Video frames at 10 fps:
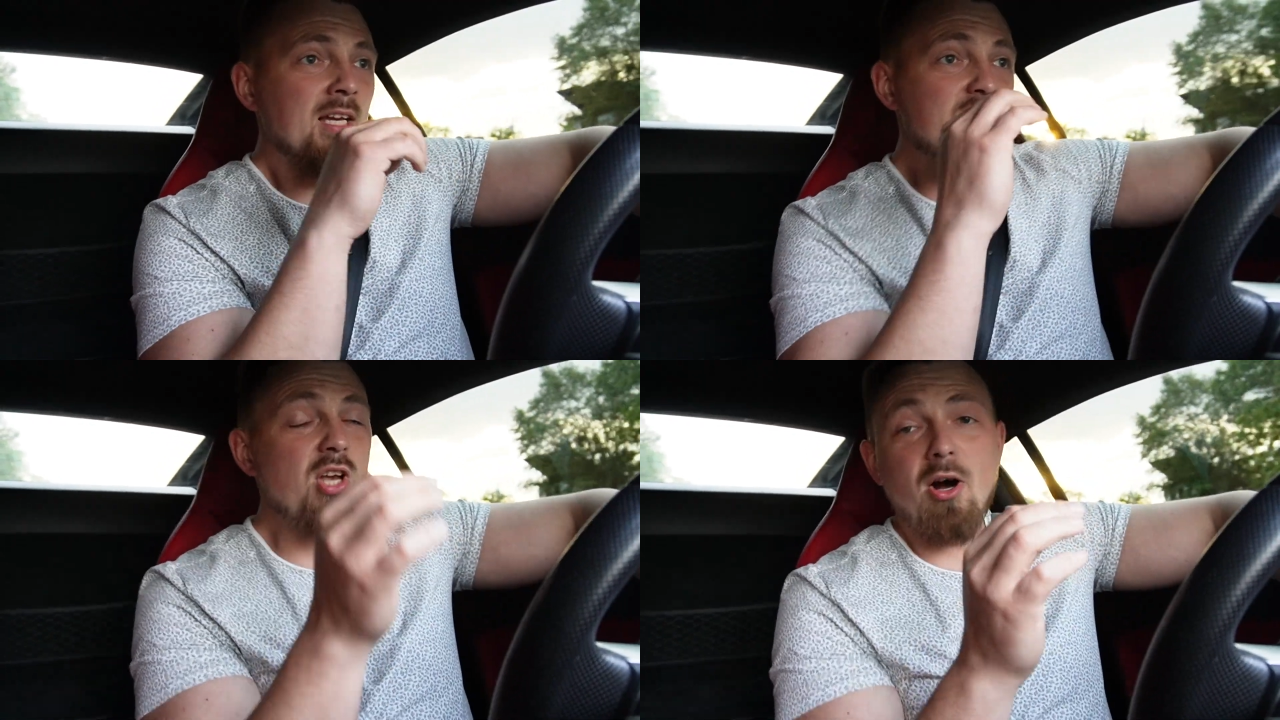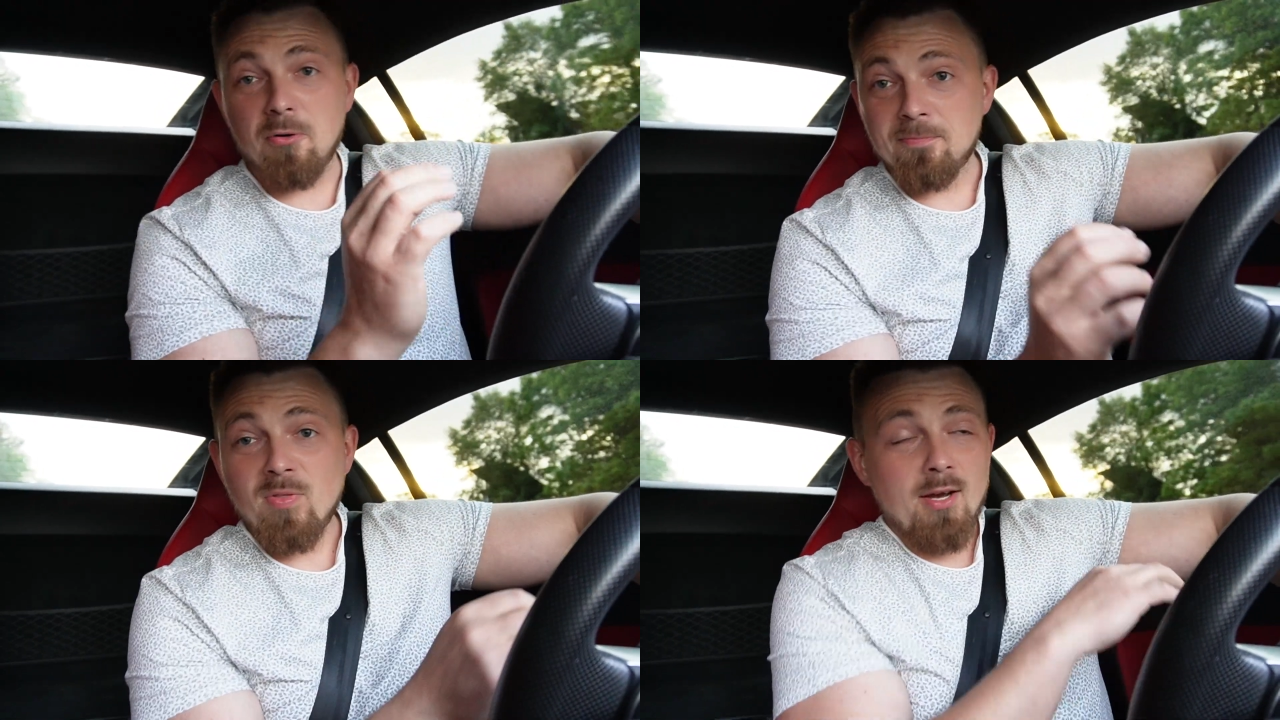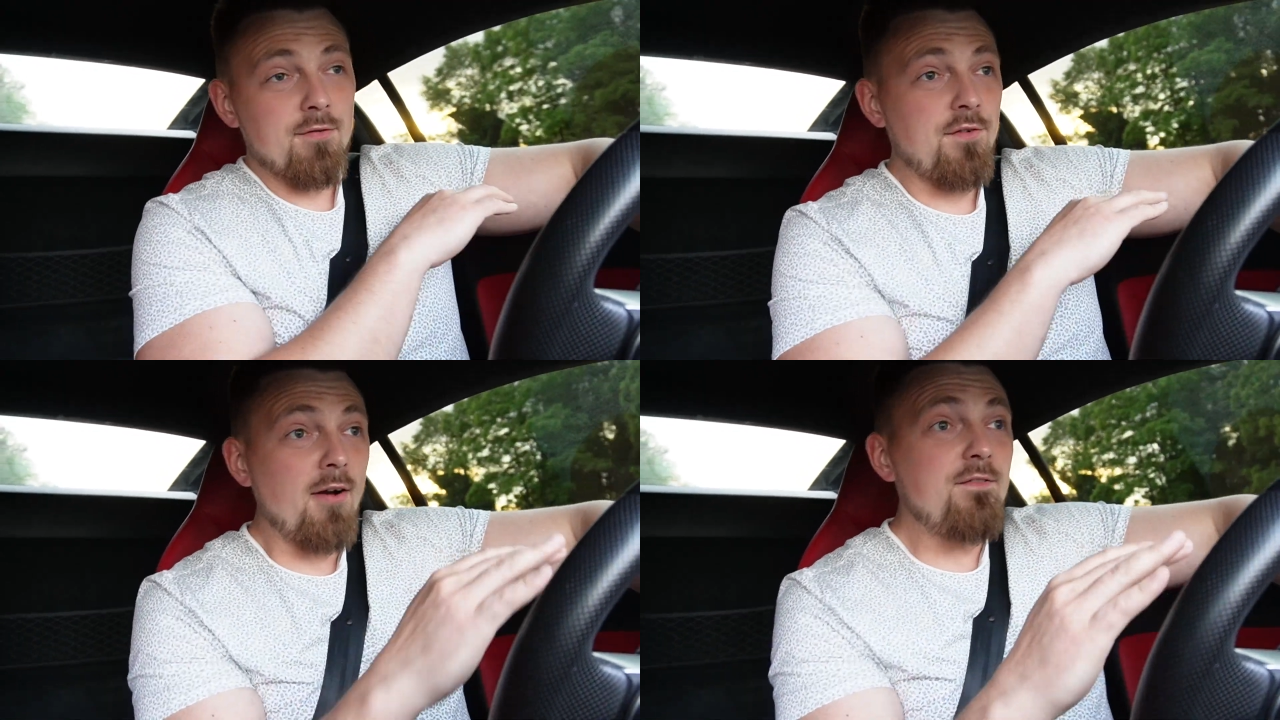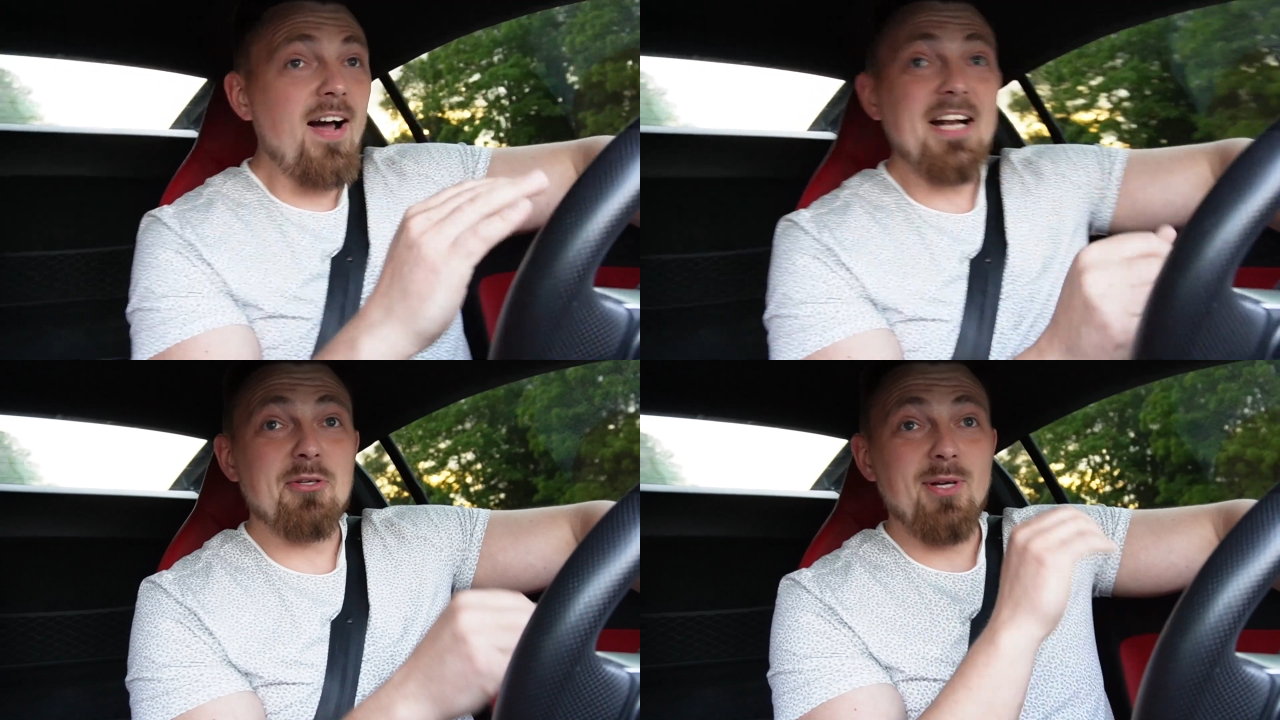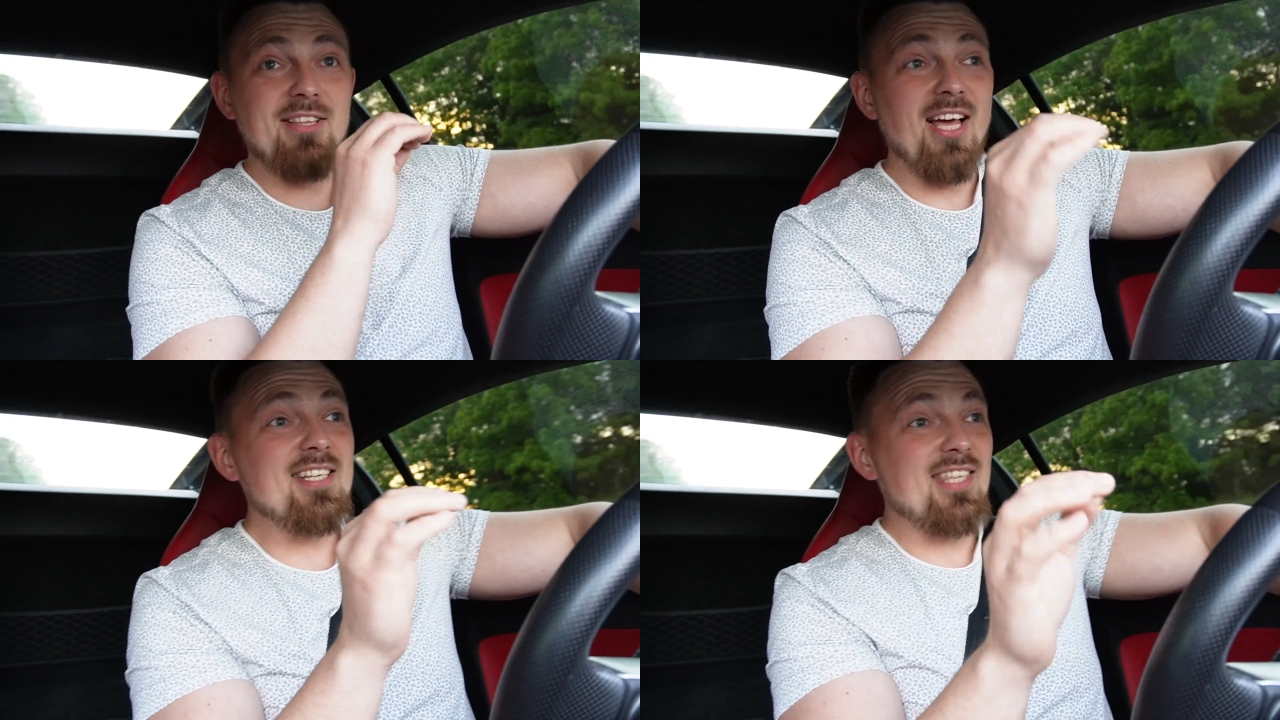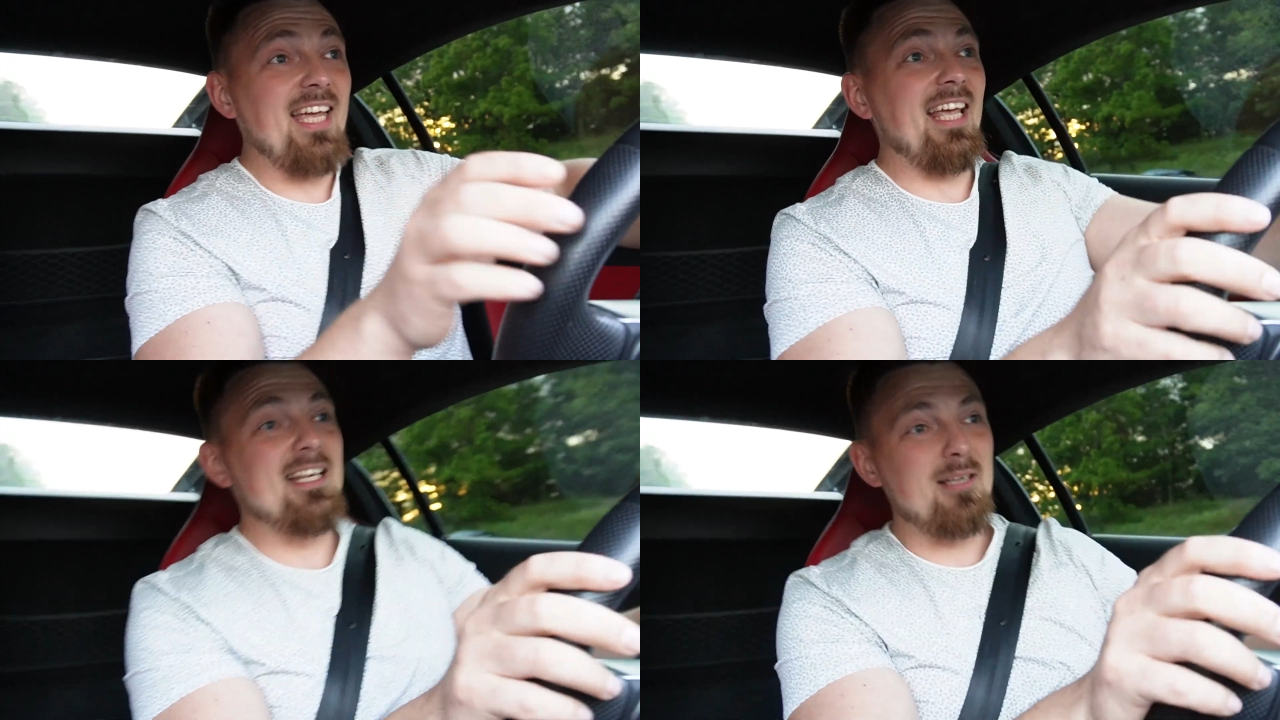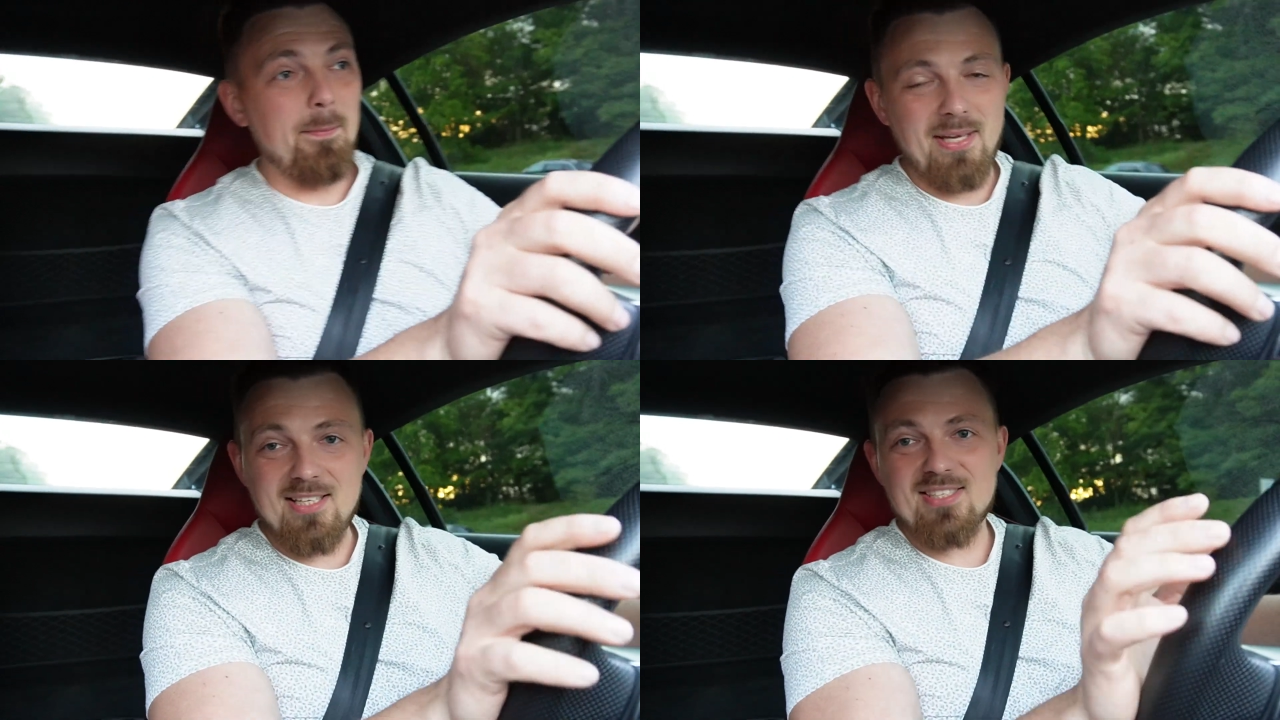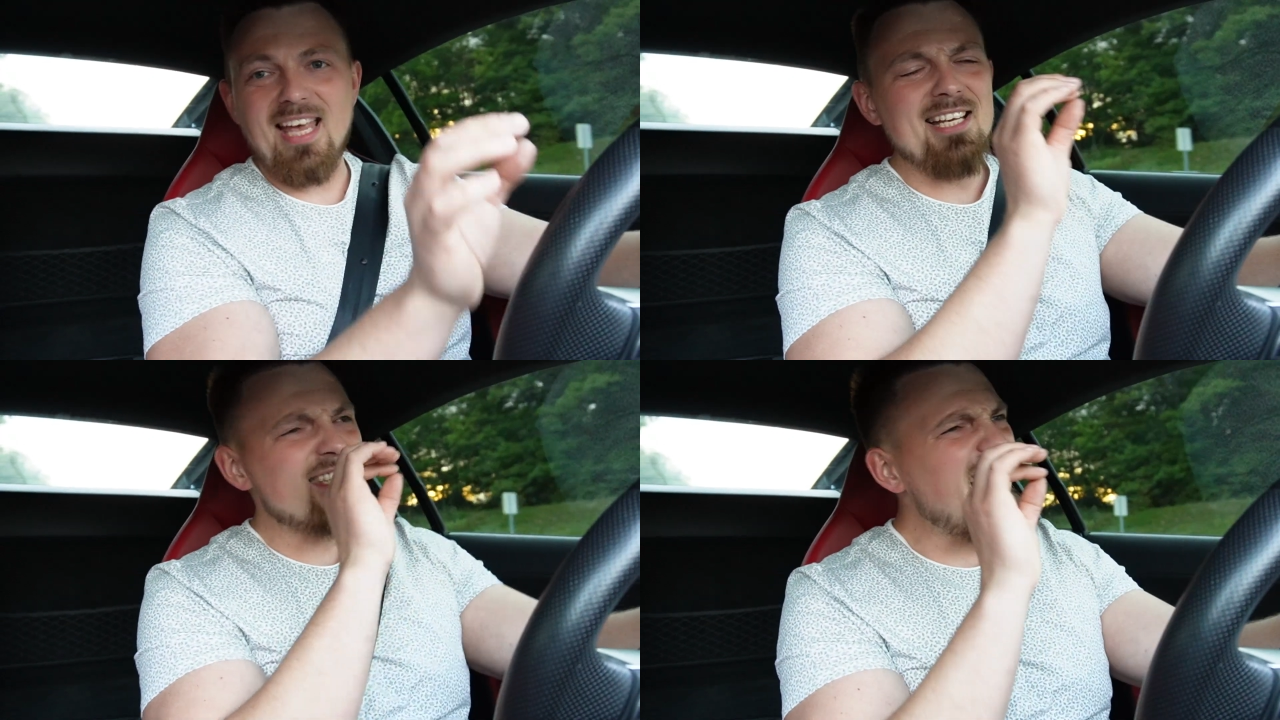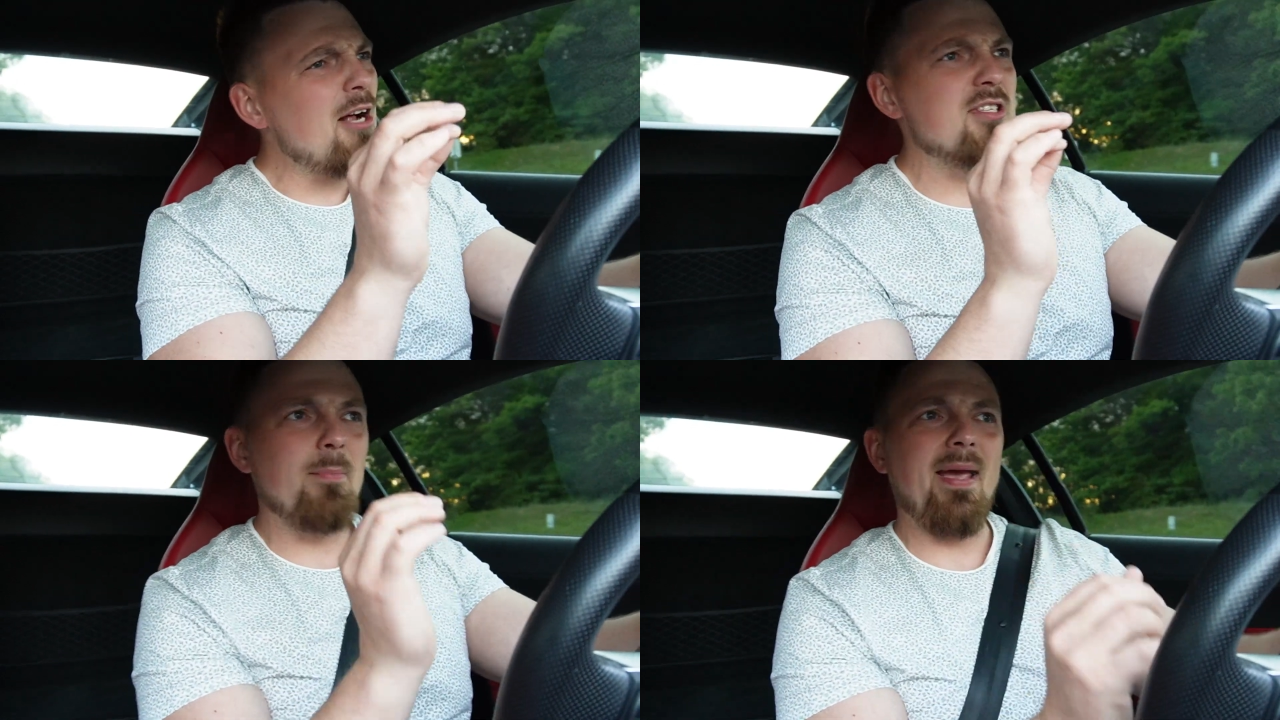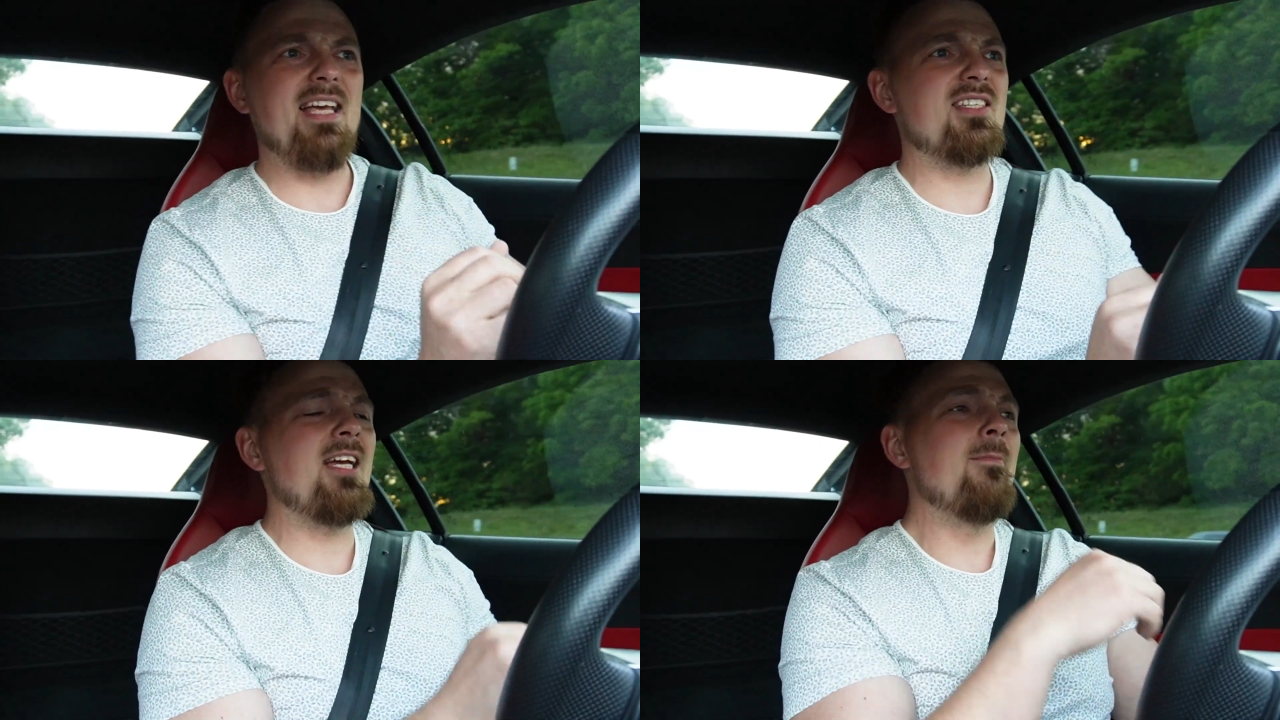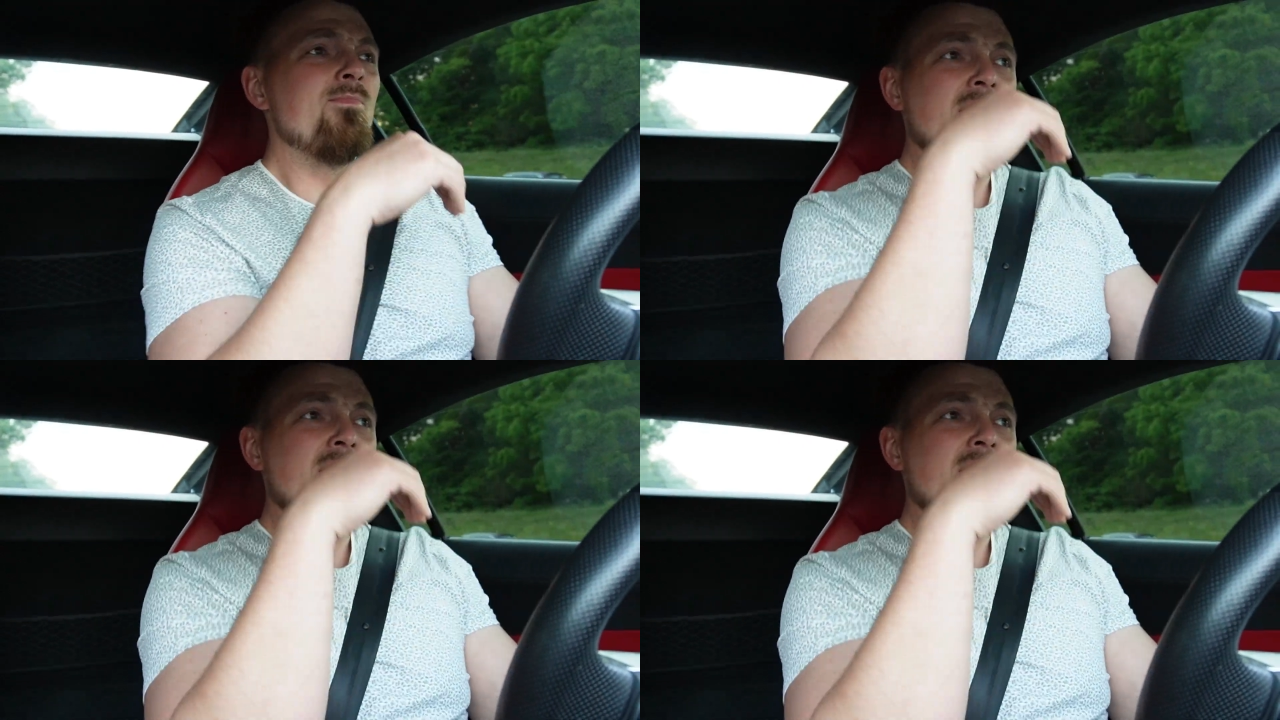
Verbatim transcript: So, from factory, this thing is a beast. It sounds amazing